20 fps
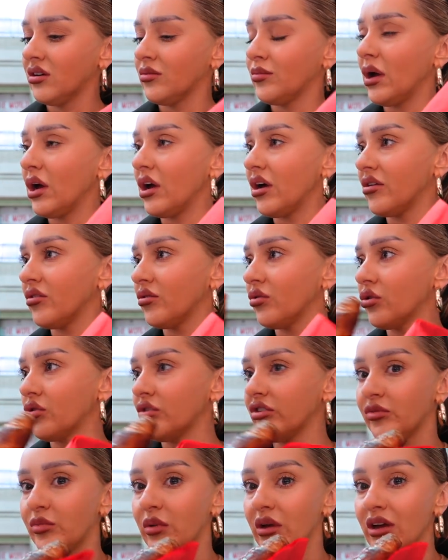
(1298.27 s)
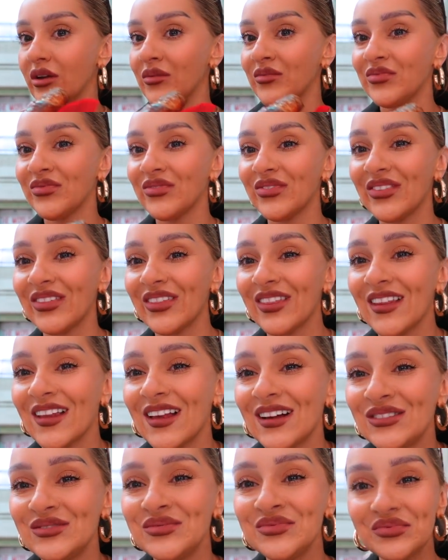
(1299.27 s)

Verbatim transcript: burnt or crispy? Not burnt.